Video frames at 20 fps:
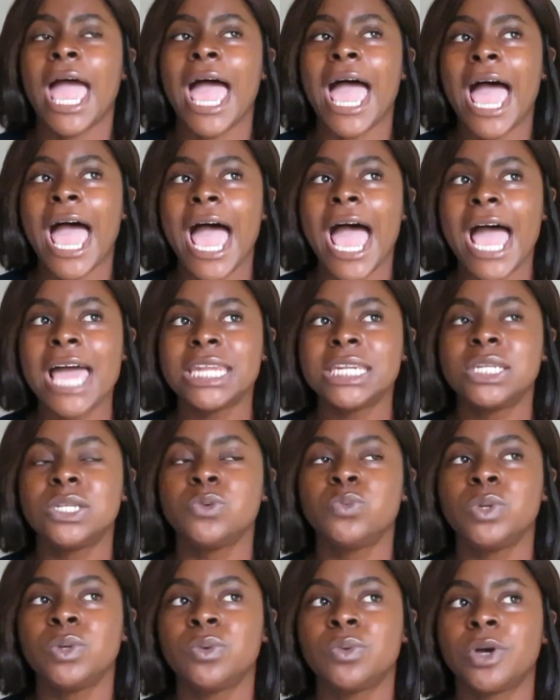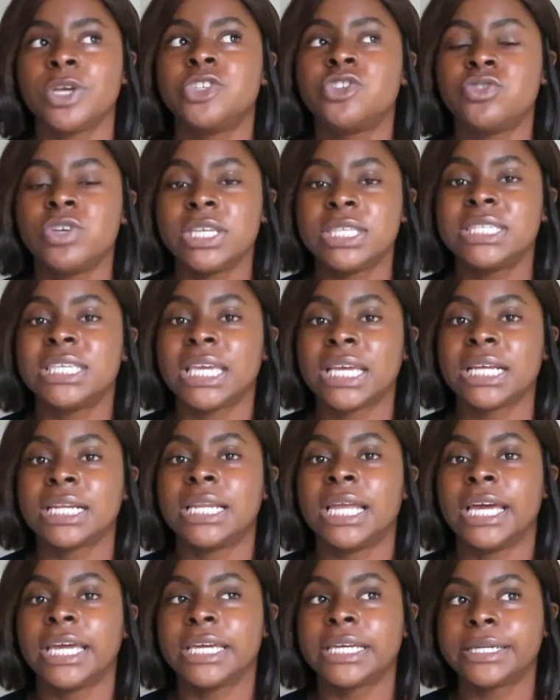and we were treating
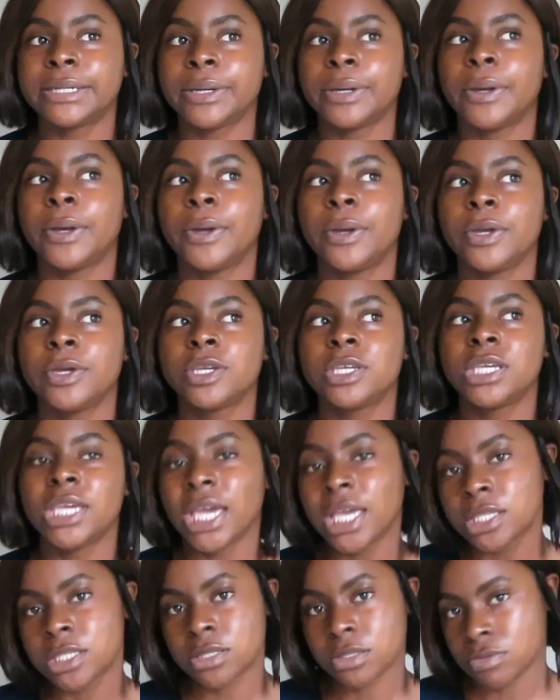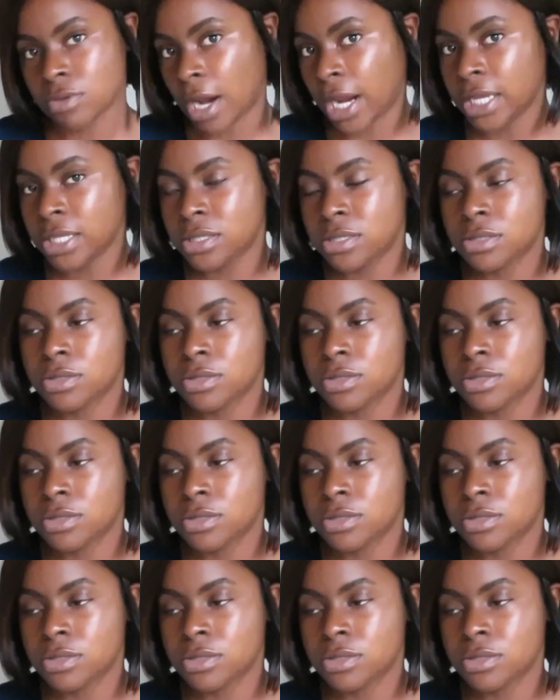like kids, right?